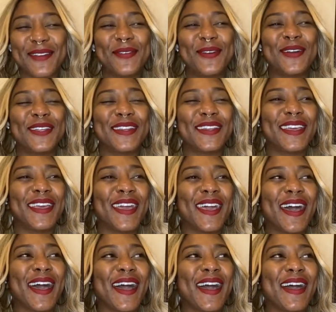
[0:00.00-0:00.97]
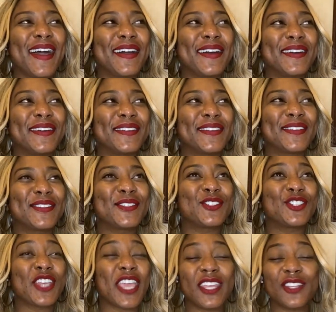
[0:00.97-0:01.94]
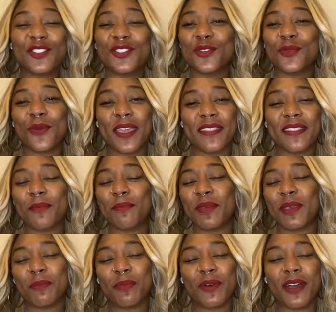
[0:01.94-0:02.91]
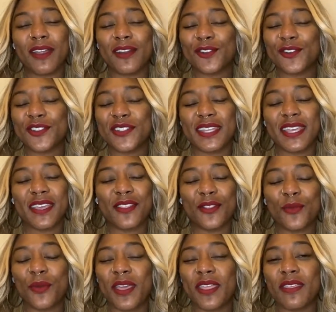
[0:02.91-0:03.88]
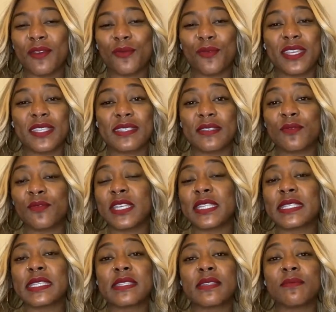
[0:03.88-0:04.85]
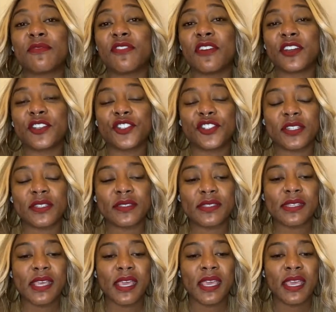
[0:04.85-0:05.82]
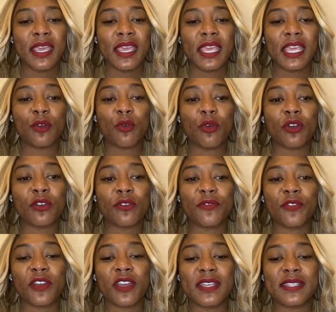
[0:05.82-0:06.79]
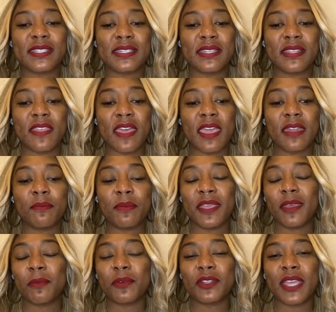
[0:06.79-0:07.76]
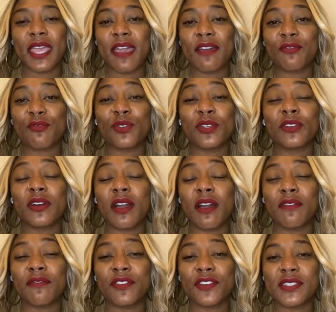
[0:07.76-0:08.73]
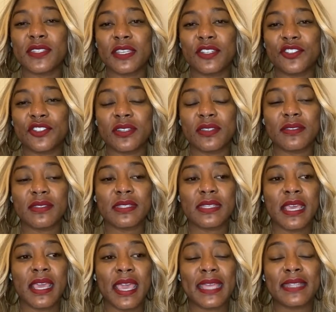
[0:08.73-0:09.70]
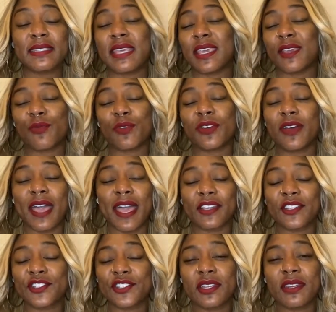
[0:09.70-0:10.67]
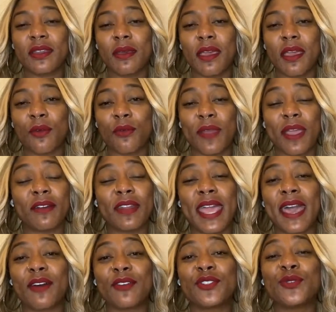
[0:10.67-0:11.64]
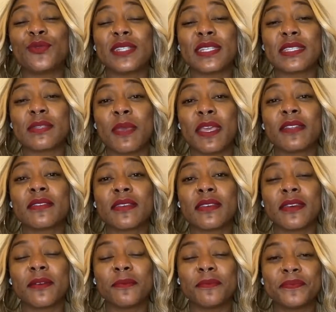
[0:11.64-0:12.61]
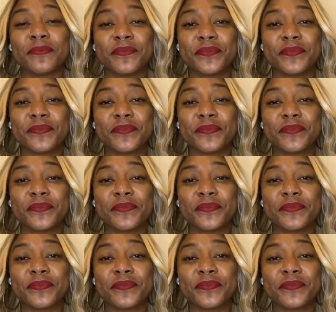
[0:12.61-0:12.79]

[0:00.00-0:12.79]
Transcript: I would uh, change the way that people understand the way that race and racism functions in order for us to then be able to have real conversations and take real action around how to dismantle it.